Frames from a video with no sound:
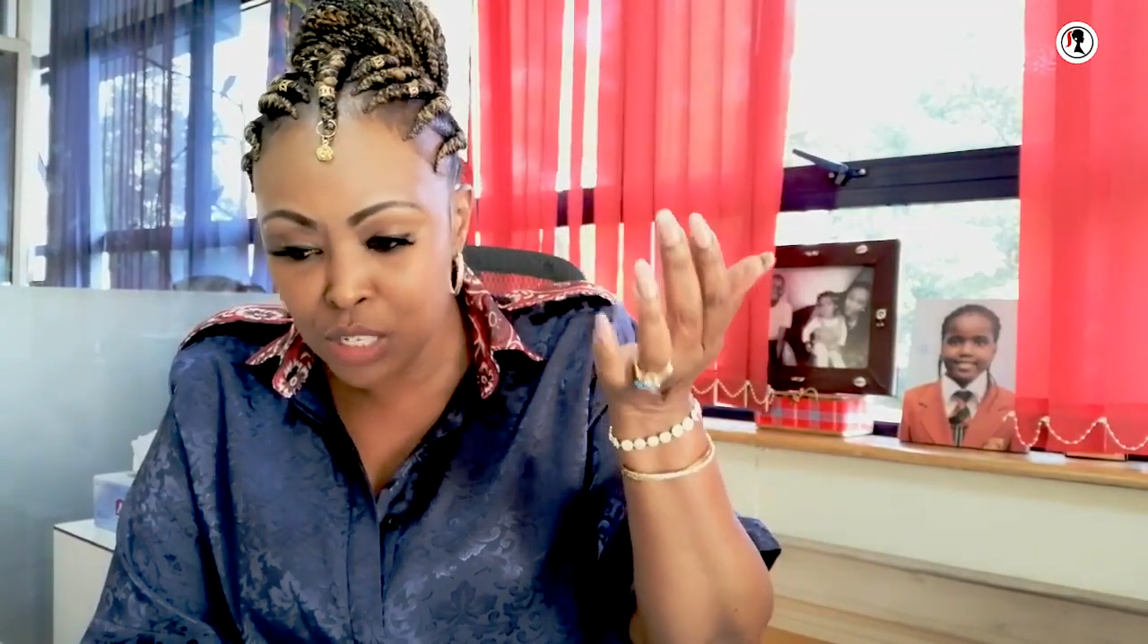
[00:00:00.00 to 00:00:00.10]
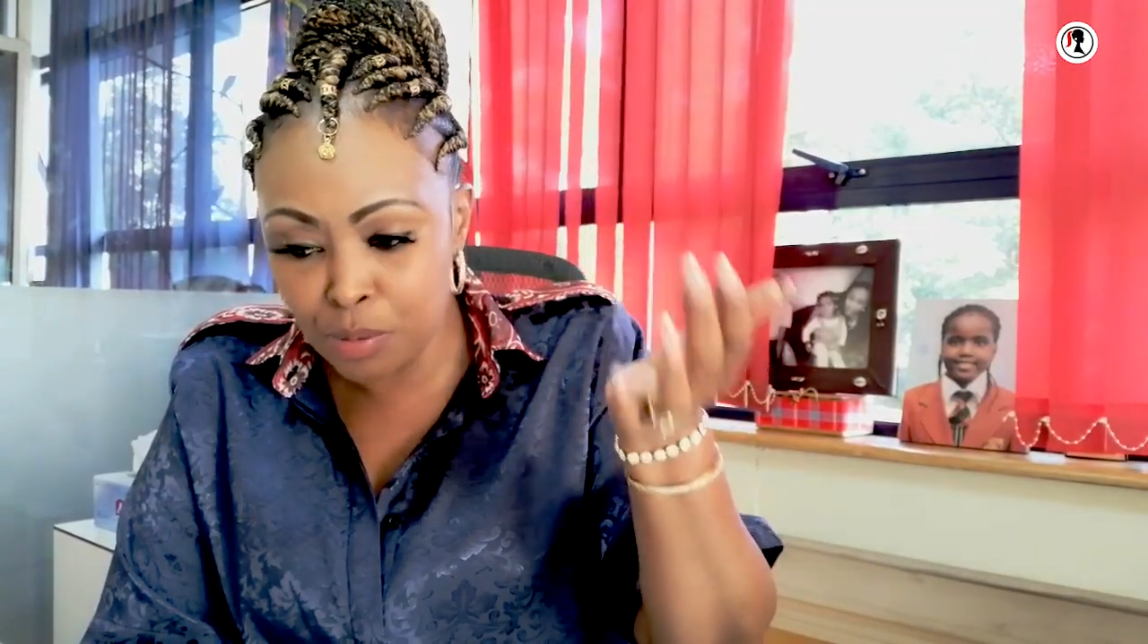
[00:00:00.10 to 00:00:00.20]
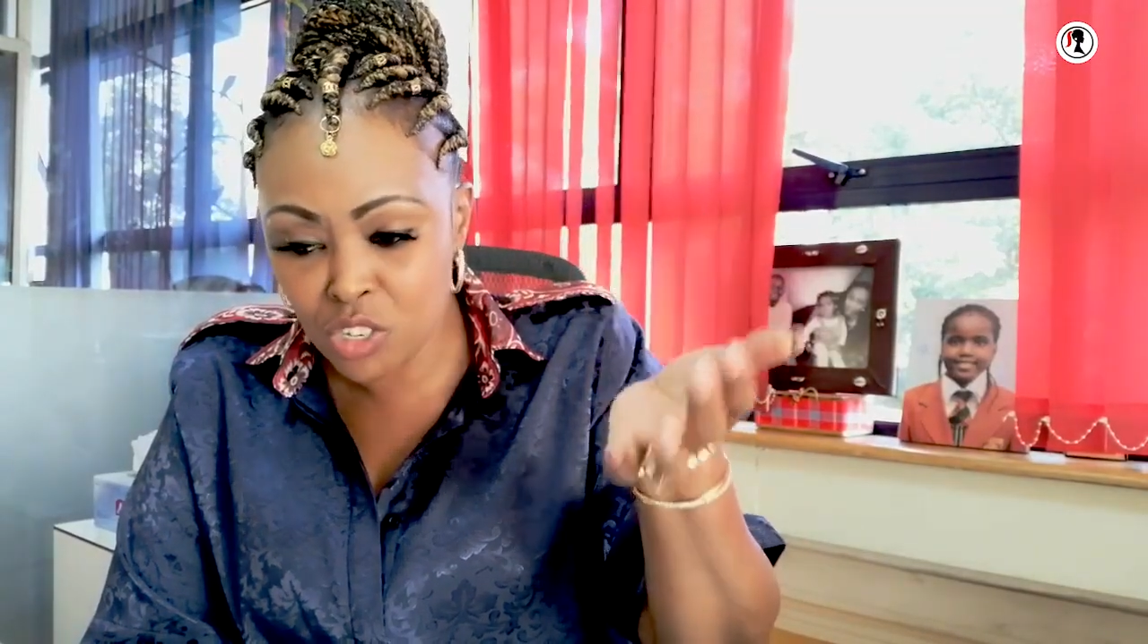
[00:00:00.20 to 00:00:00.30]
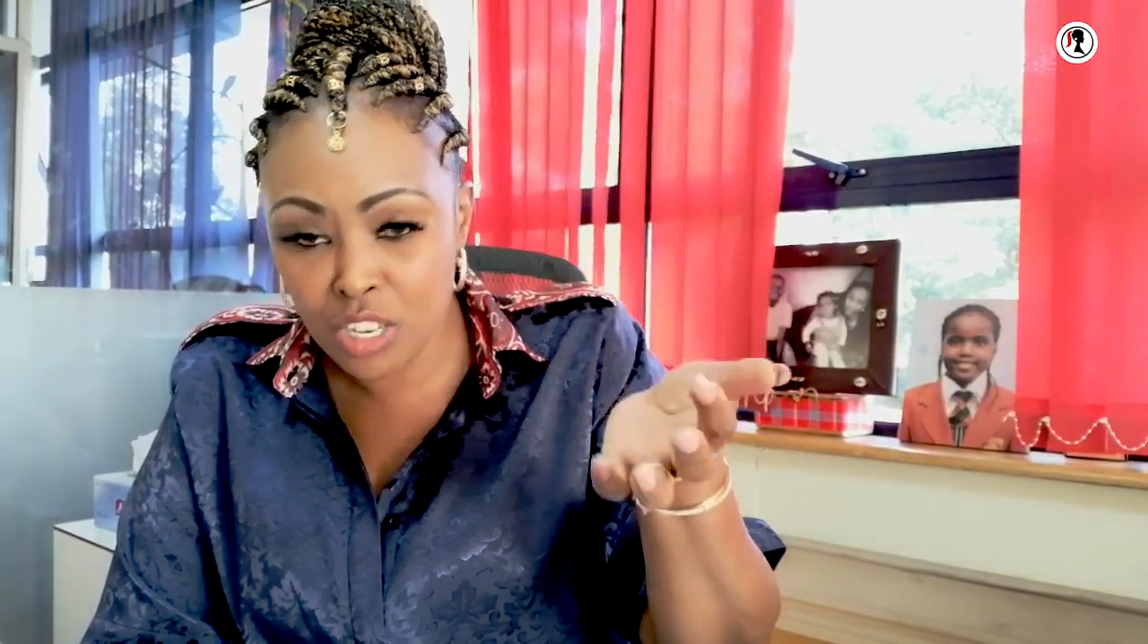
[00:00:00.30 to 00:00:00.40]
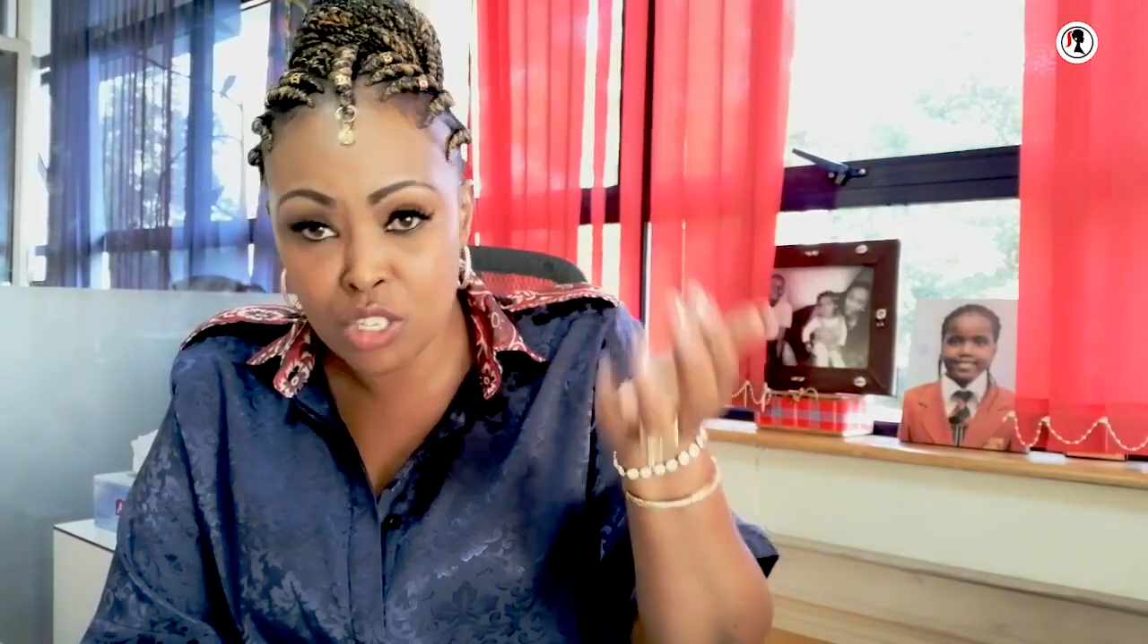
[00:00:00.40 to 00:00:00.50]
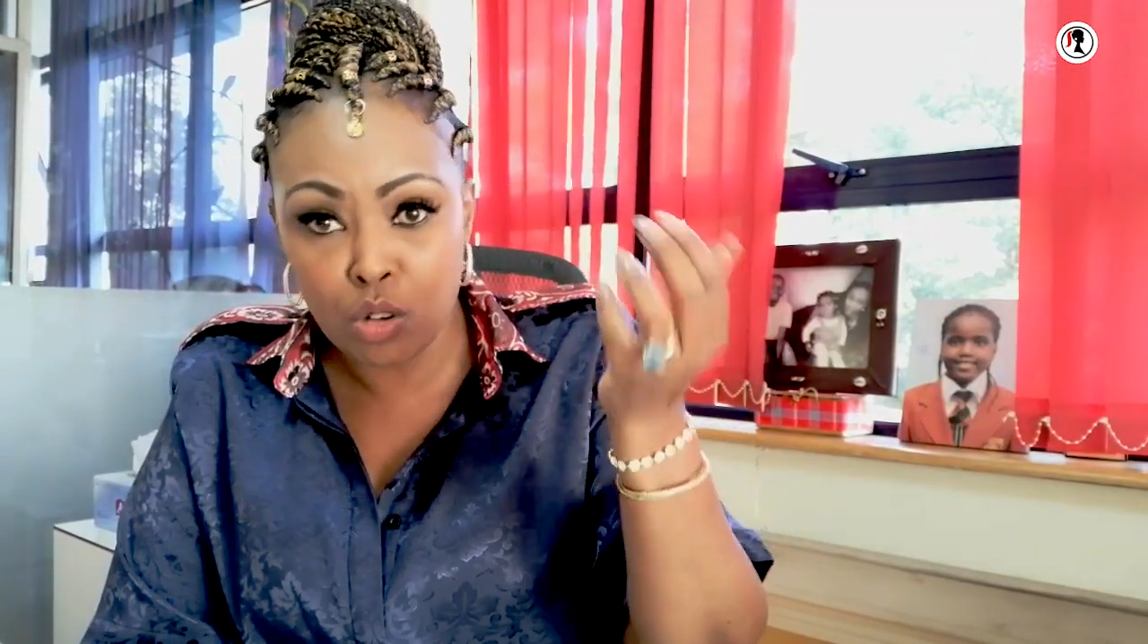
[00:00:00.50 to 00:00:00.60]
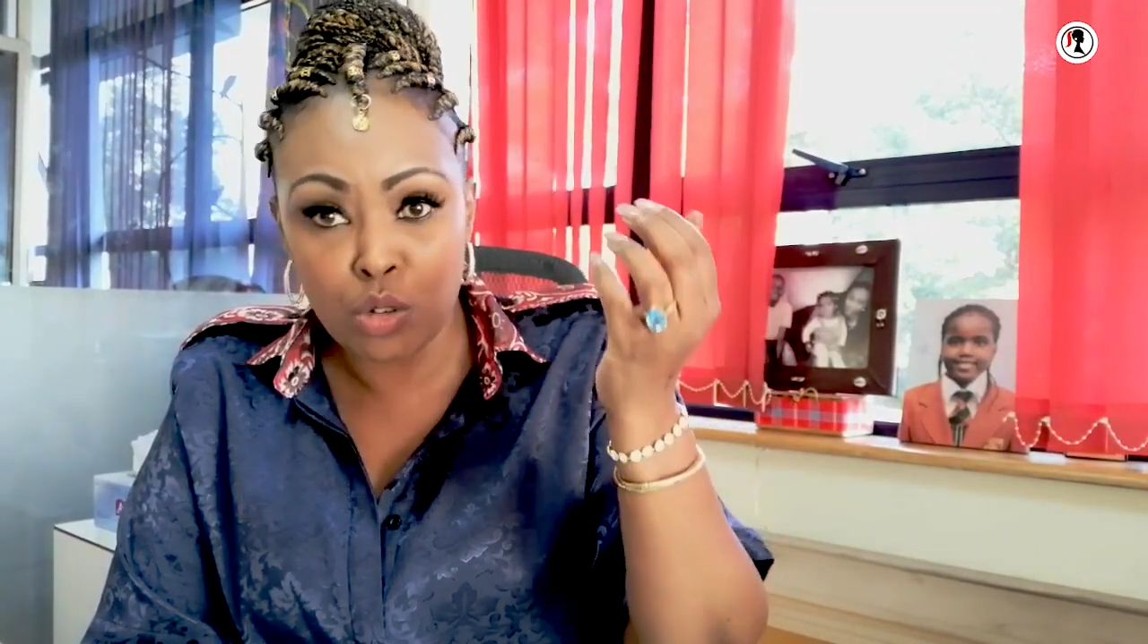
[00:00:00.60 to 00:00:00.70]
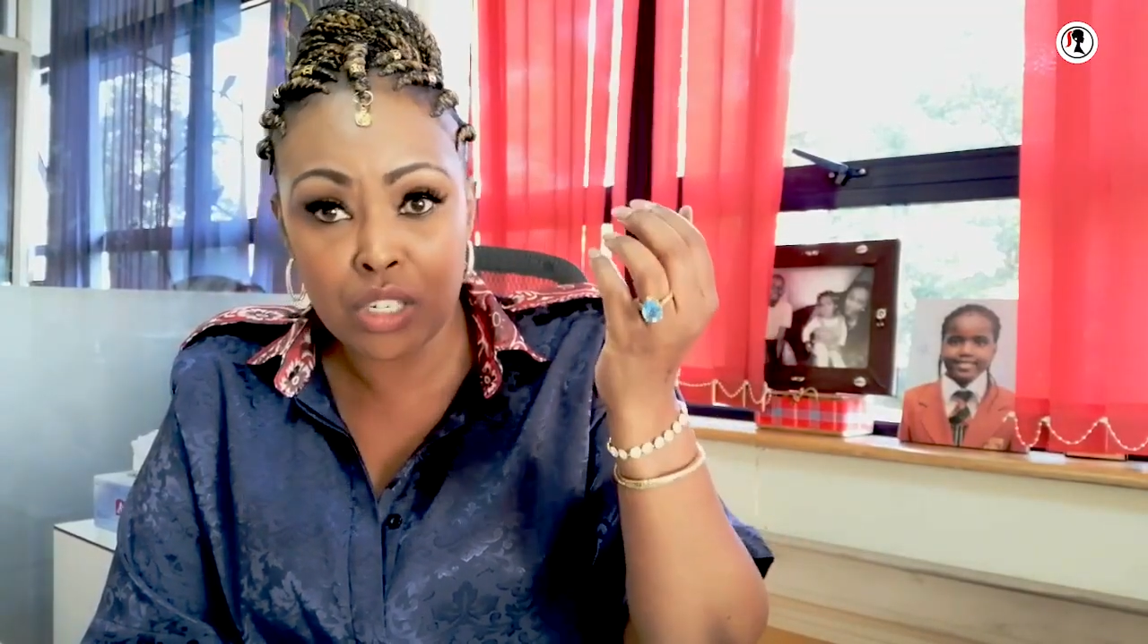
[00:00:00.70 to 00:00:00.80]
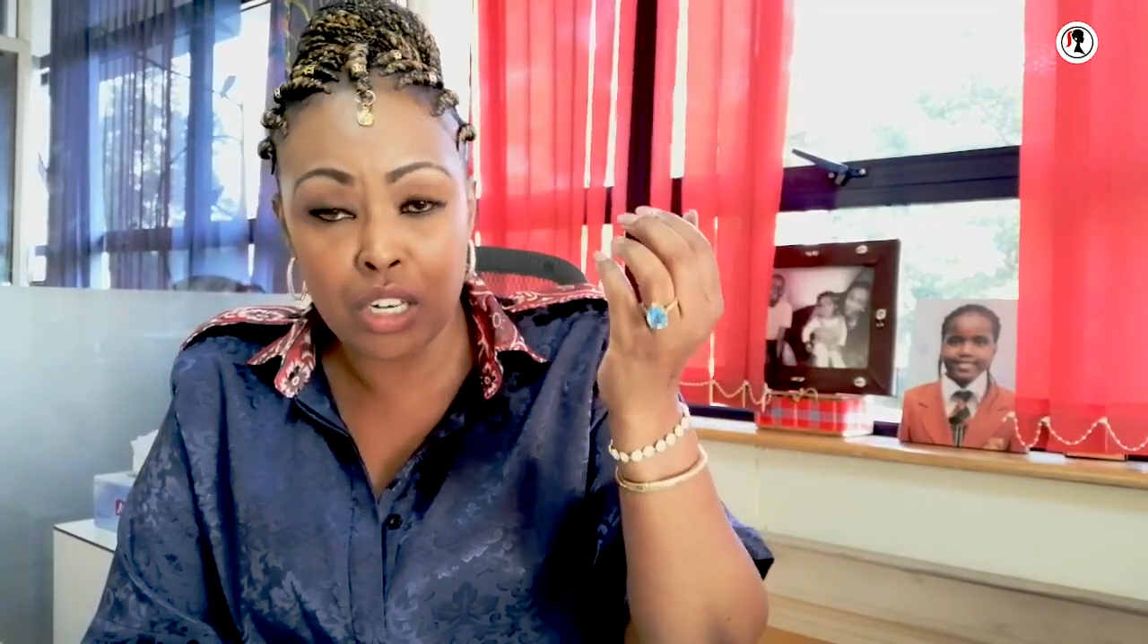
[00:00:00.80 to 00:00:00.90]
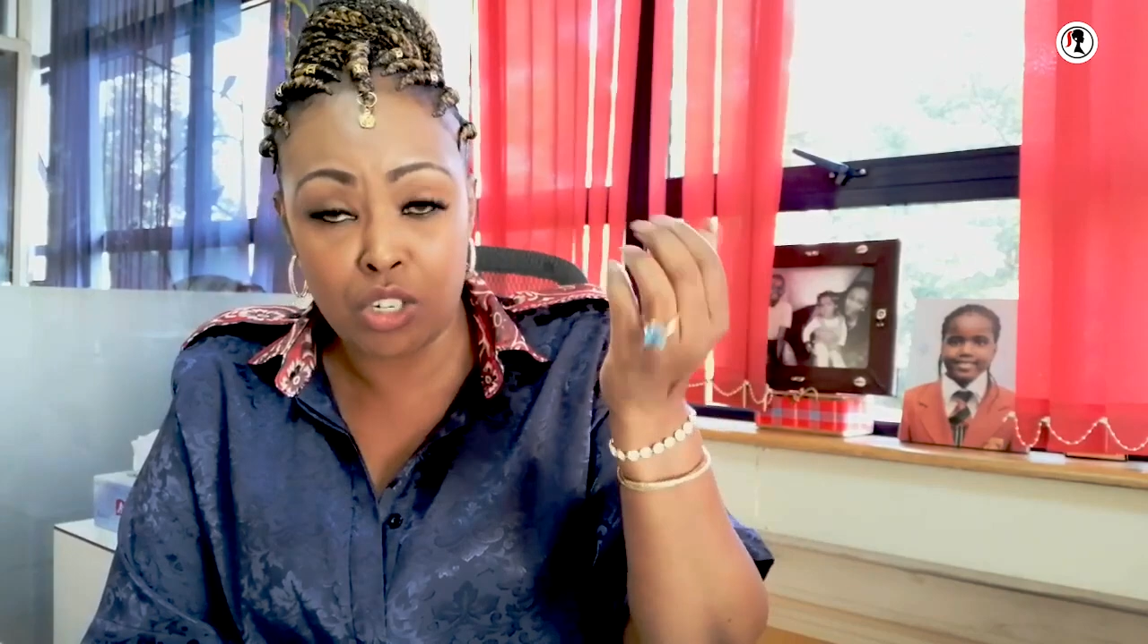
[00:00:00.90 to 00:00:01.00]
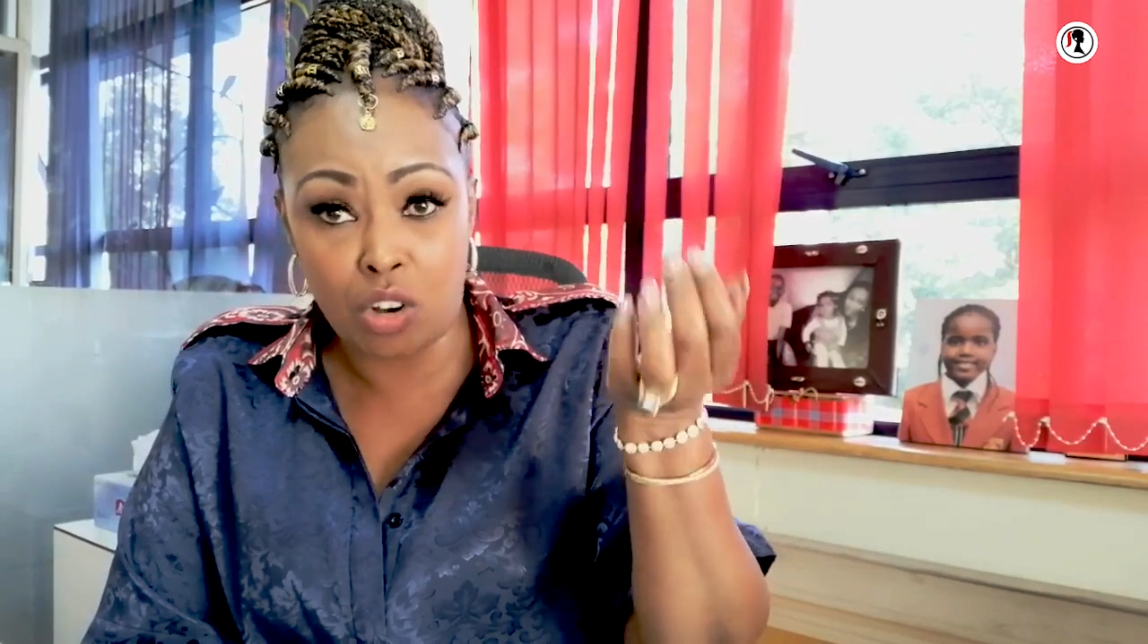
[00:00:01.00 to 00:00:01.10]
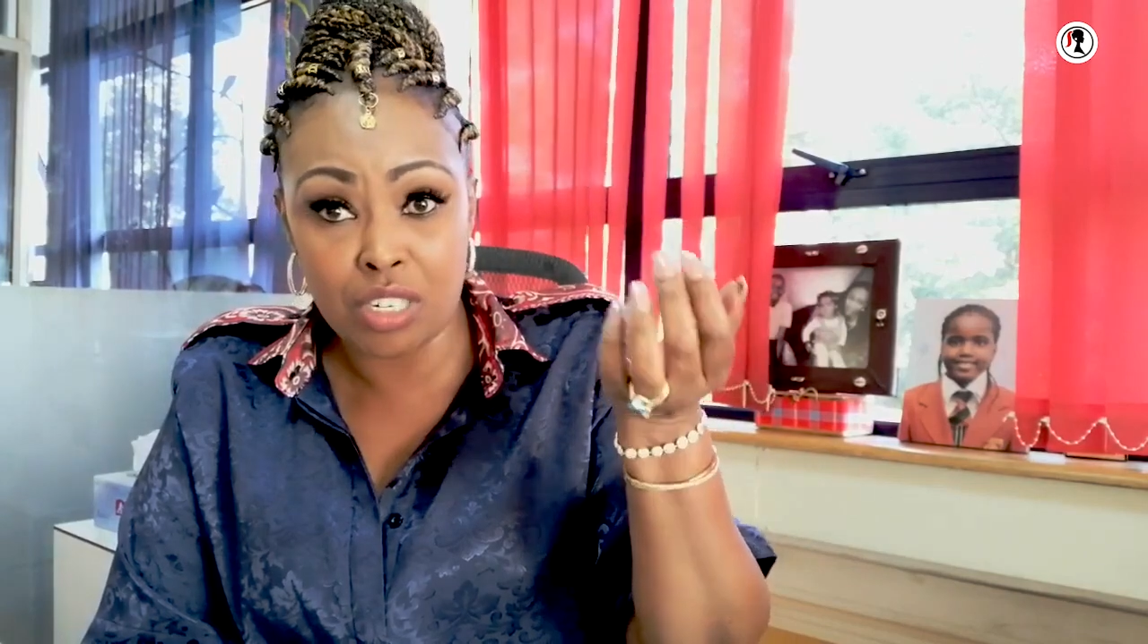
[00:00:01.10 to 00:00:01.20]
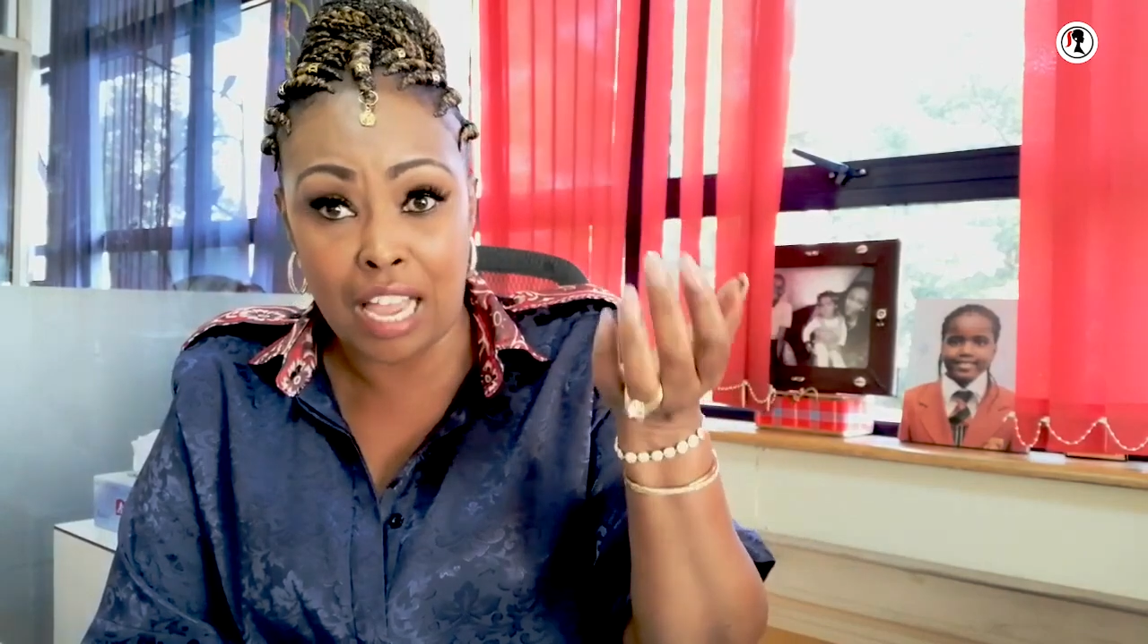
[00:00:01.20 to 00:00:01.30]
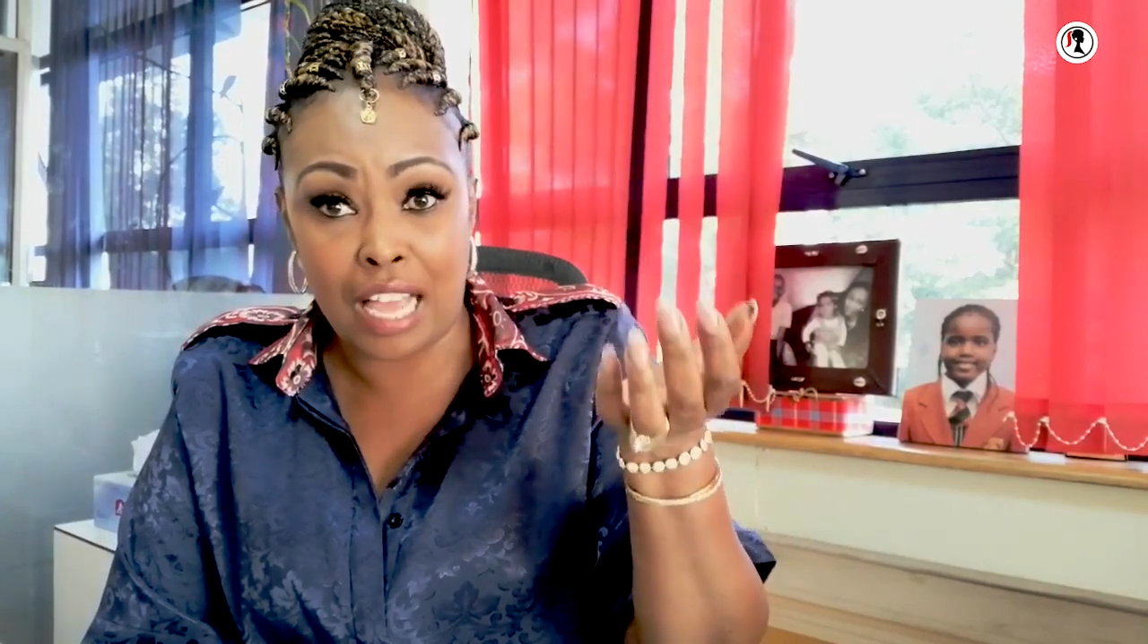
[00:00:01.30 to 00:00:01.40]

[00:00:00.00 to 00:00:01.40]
specialist called uh, Dr.